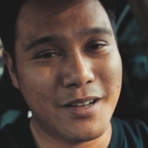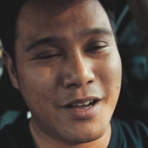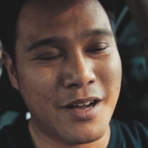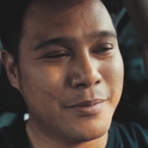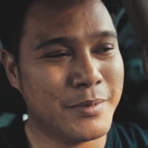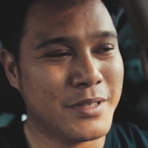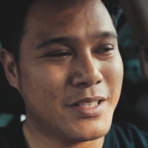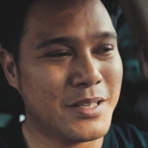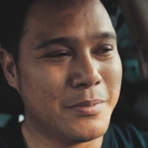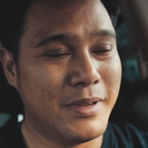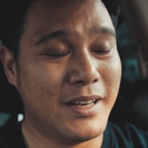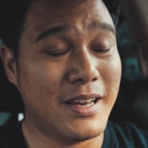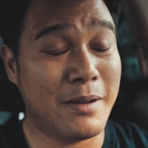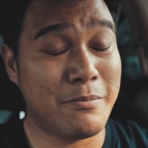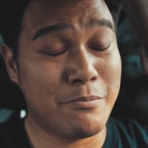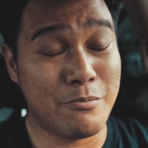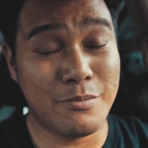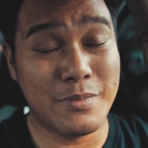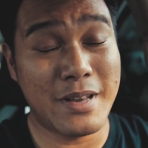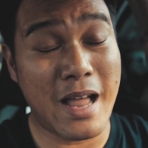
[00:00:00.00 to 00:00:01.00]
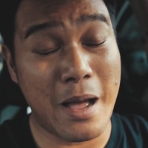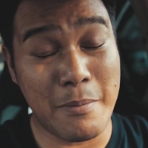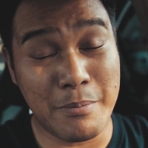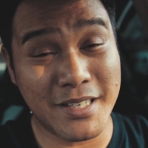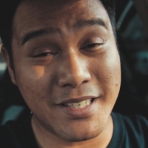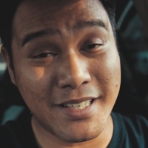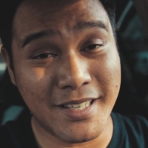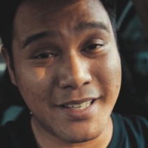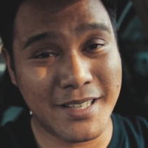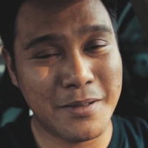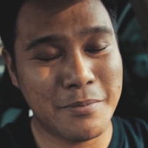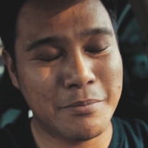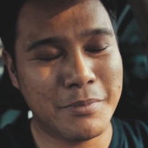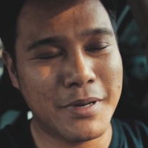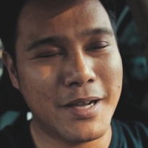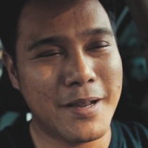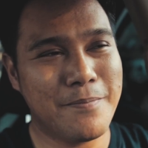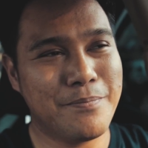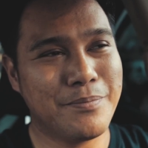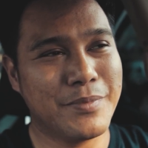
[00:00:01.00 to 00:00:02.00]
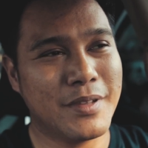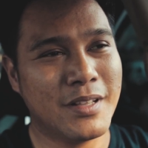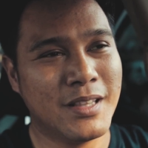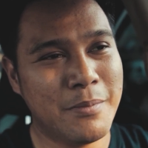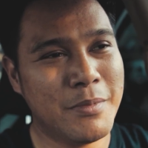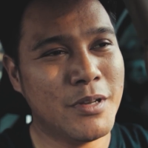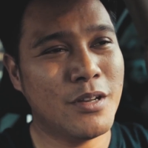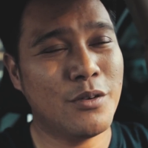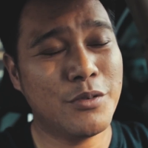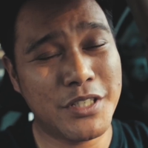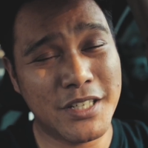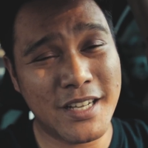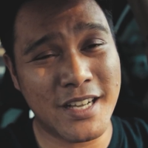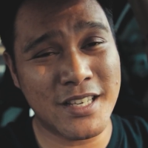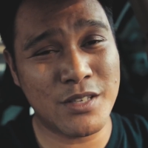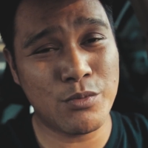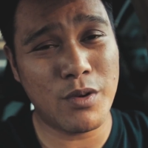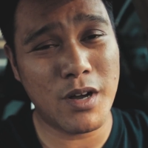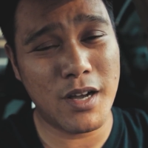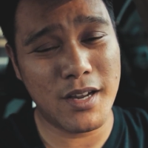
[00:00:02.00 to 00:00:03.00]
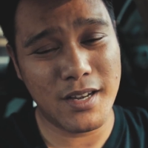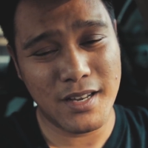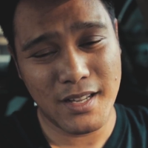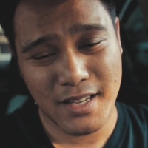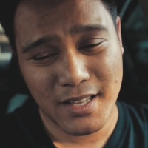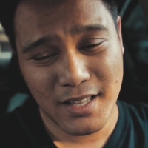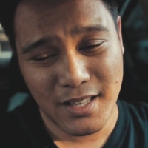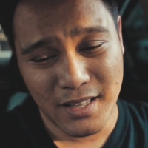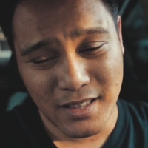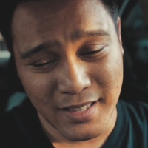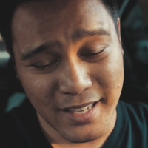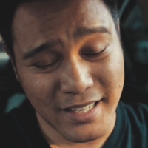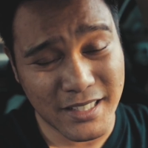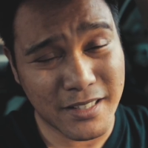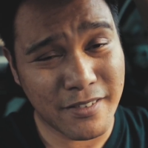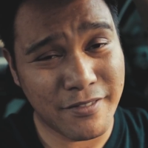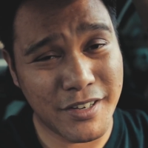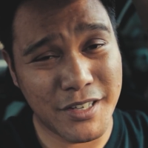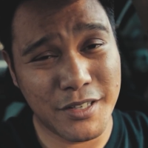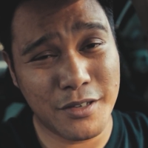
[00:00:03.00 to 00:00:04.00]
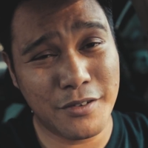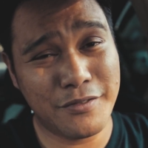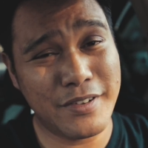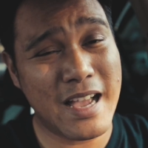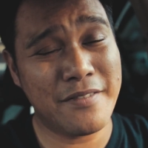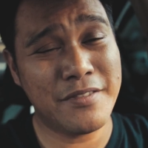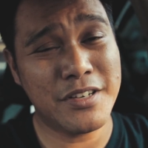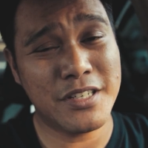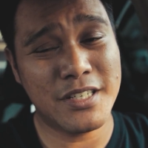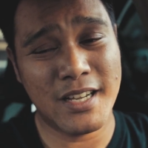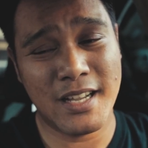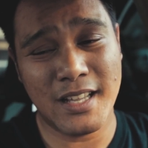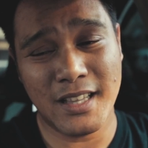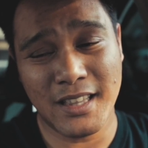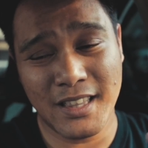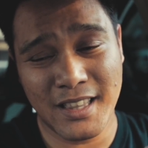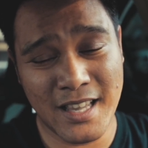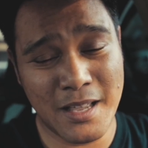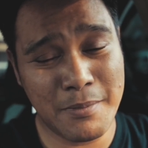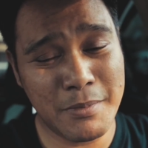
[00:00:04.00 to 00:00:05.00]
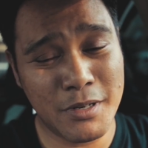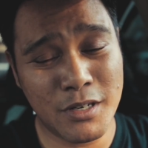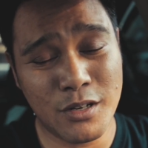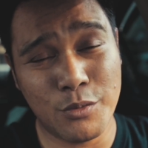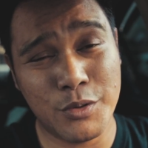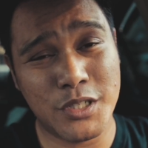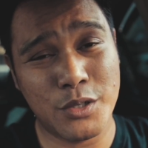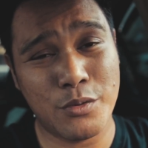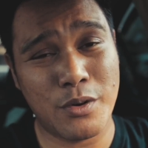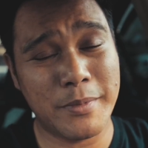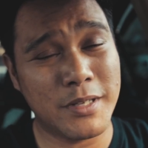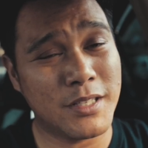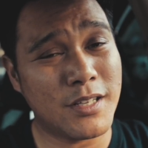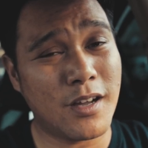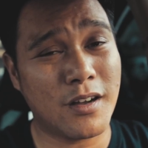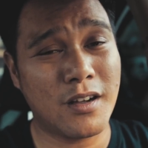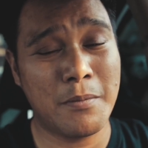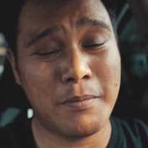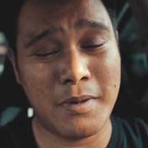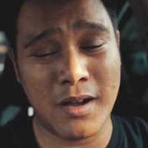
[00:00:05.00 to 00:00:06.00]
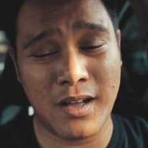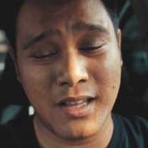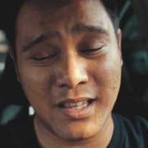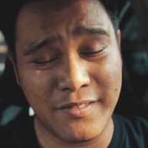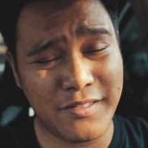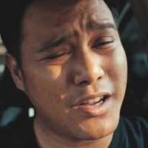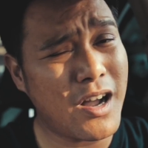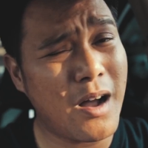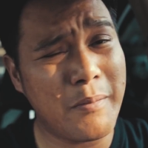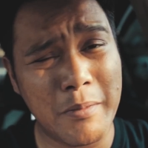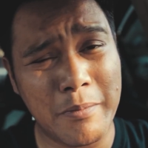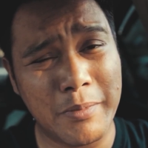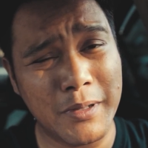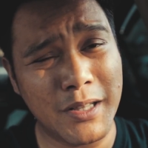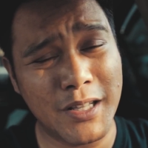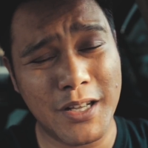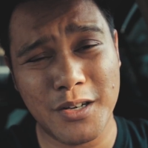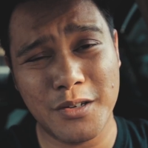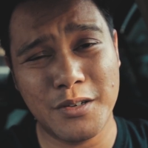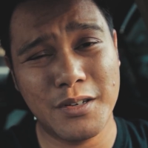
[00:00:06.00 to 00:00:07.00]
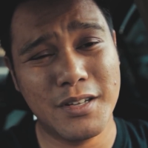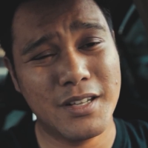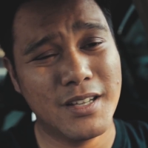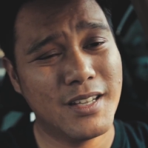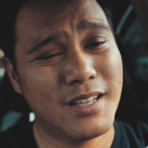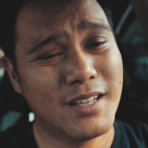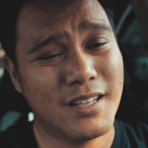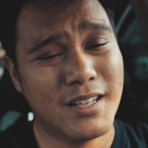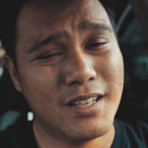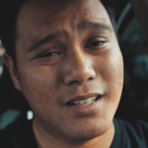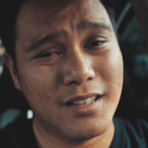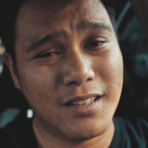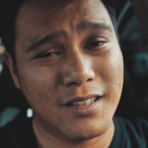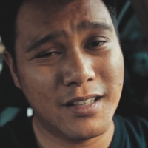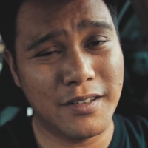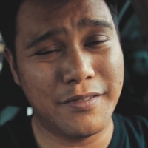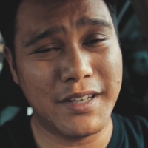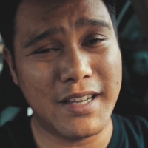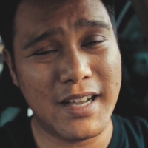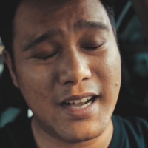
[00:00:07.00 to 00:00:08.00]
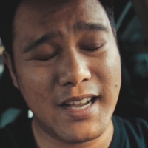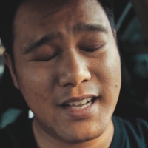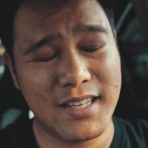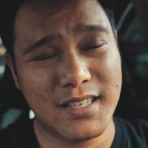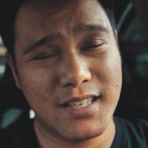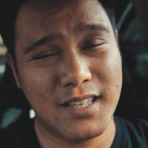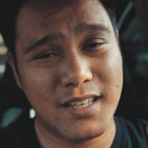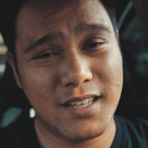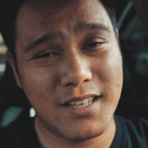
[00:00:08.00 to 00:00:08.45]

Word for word: Um, doesn't mean I'm not busy, but let me know what you guys want. Like the video if you haven't yet. Let me know what you want me to talk about. Leave a comment below. Love you guys.